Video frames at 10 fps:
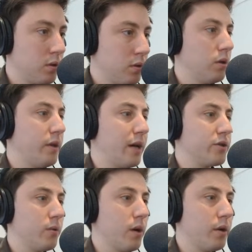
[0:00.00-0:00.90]
That's
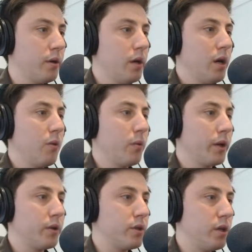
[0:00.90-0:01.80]
the one. And what we're
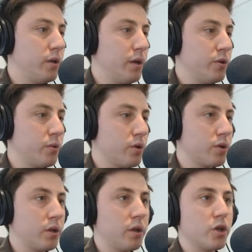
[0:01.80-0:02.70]
going to do is we're just
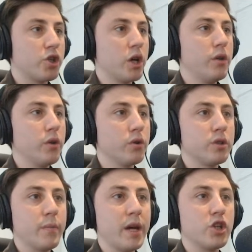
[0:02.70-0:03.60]
going to show the
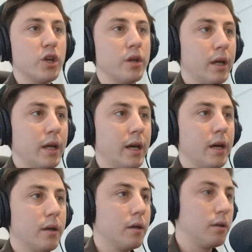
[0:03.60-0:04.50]
automation
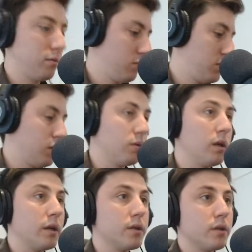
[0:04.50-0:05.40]
here don't know
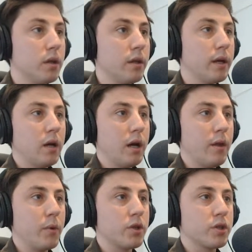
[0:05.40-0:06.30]
why that's like that. And
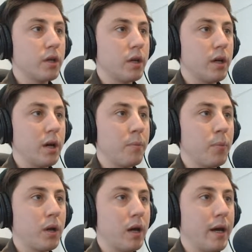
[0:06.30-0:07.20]
then we're just going to
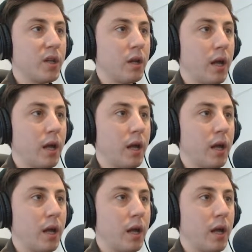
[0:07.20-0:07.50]
apply it like